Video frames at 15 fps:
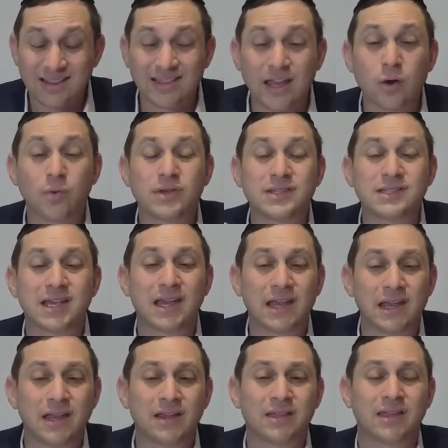that there we
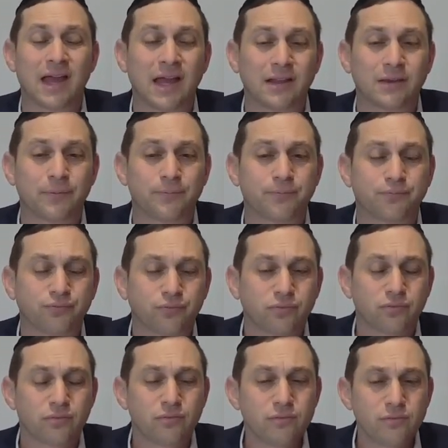see that
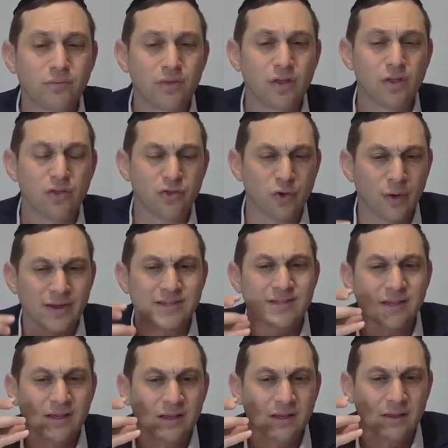there
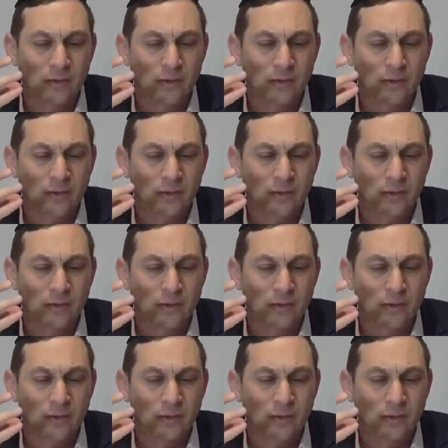is,